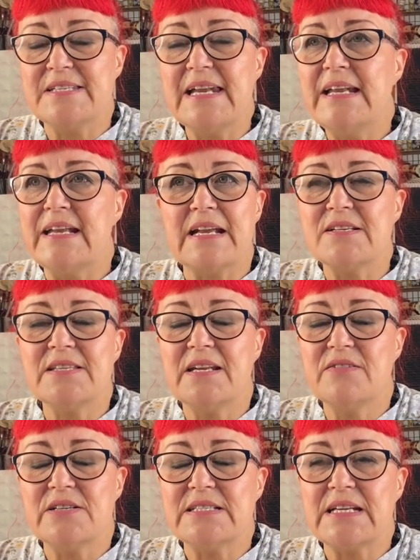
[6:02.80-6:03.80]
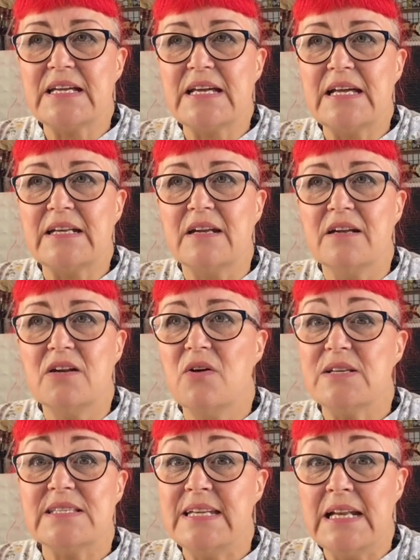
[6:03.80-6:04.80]
Dylan. I said, no, it's Dyan. No,
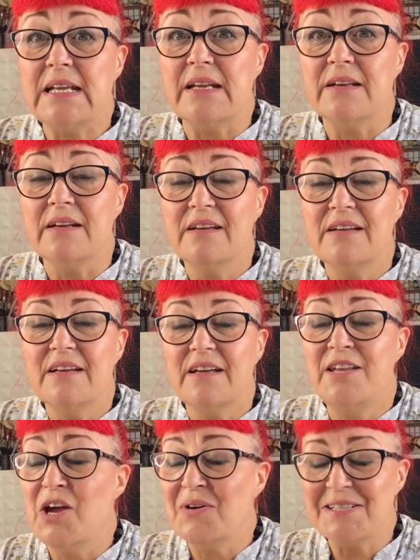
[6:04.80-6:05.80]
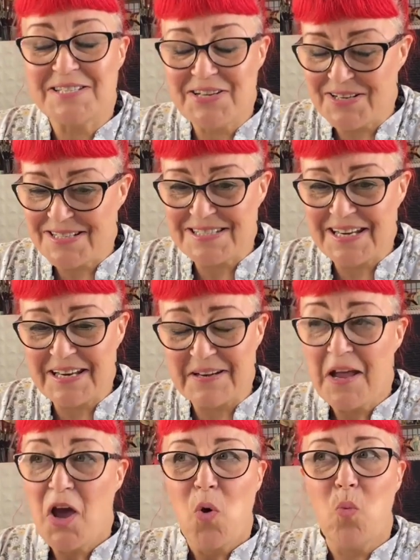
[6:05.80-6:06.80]
it's Dylan. No, it's not, it's Dyan.
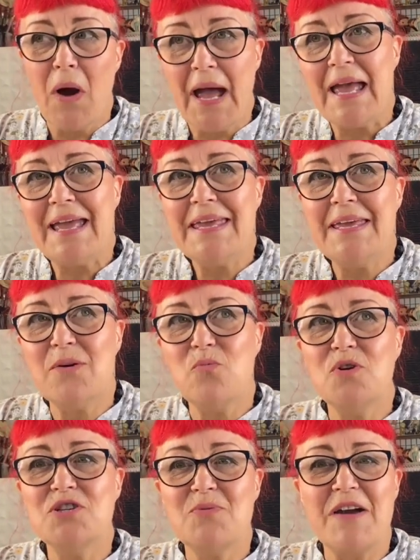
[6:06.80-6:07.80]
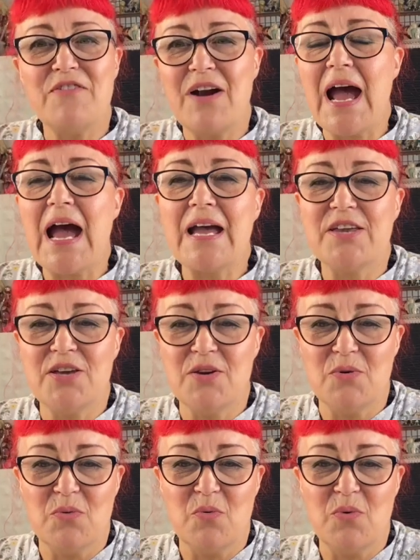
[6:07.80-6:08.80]
Why would you ever
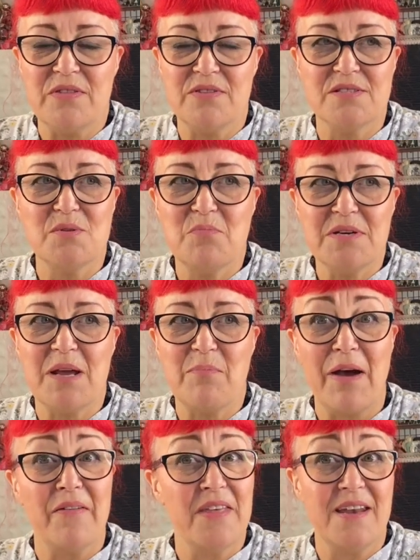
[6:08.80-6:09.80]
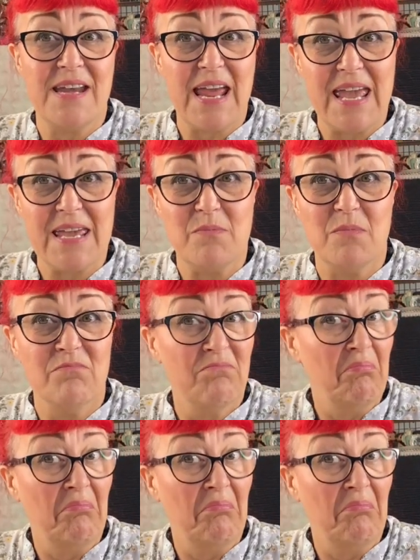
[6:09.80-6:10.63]
argue with somebody about their name?